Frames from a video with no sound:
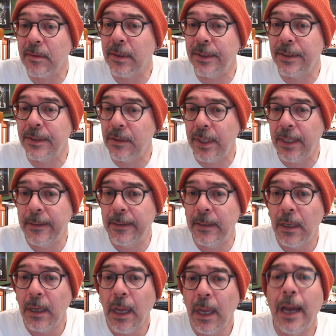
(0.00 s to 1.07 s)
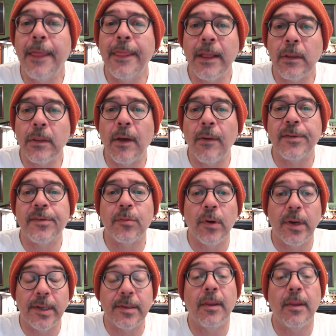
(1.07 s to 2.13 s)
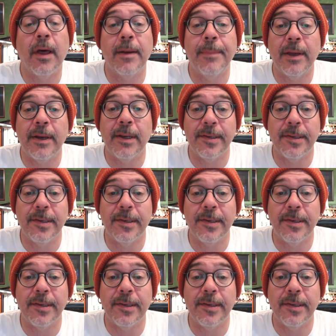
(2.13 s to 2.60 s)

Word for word: on duty. I think Lois worries a lot about his